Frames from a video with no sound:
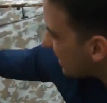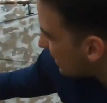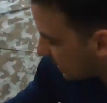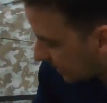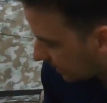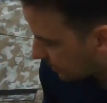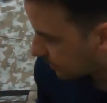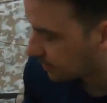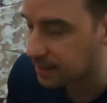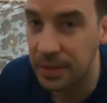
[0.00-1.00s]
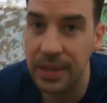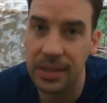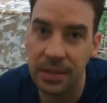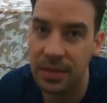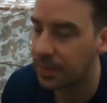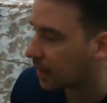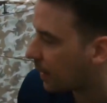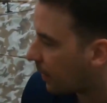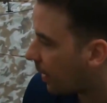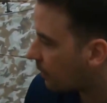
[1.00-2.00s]
slit, so I need to do something
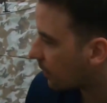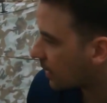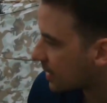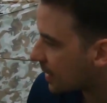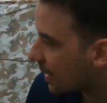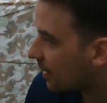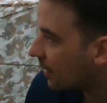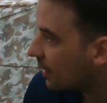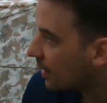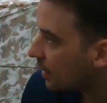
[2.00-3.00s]
about that if I'm going to stay in it.